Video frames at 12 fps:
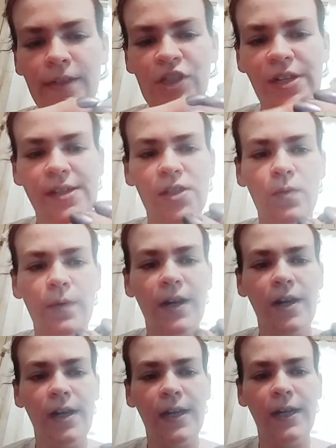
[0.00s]
She is
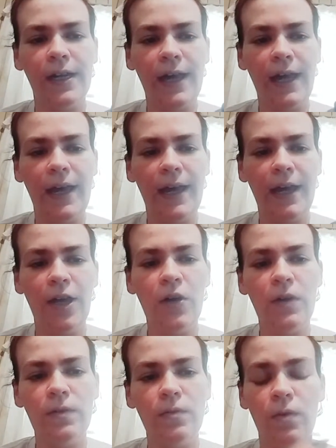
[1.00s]
wearing a,
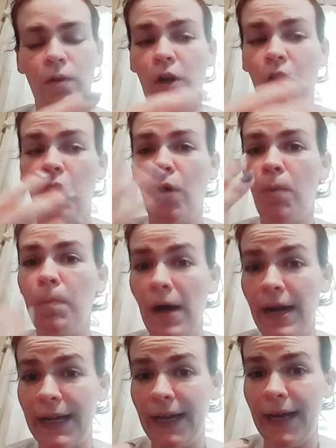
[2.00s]
or her whole
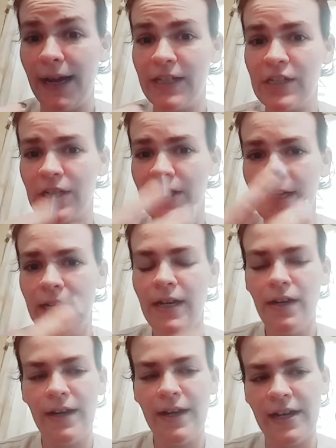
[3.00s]
body actually,
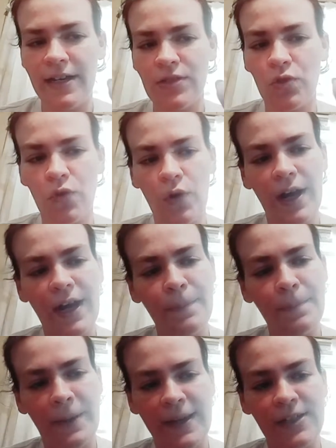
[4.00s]
is gray
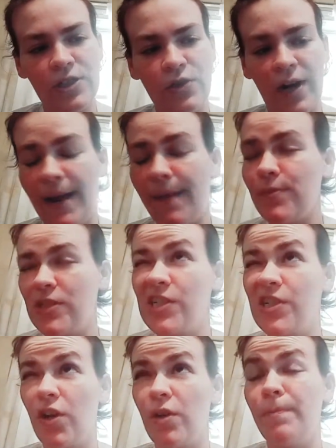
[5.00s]
and pink stripes, which
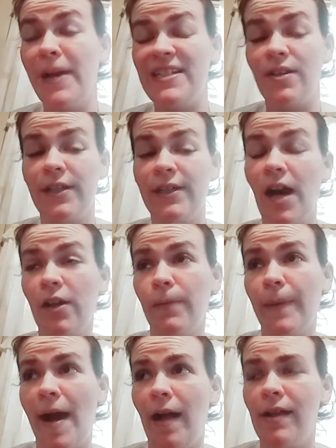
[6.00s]
is her basic color
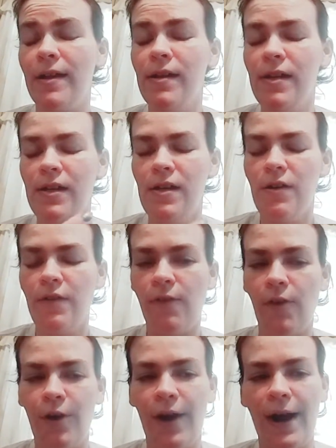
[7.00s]
palette
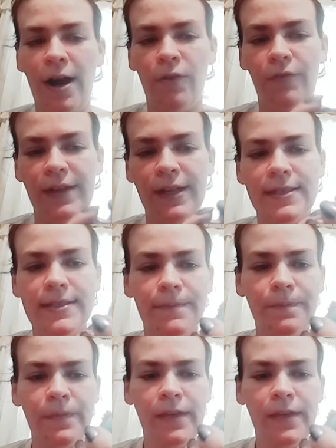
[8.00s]
for her outfits.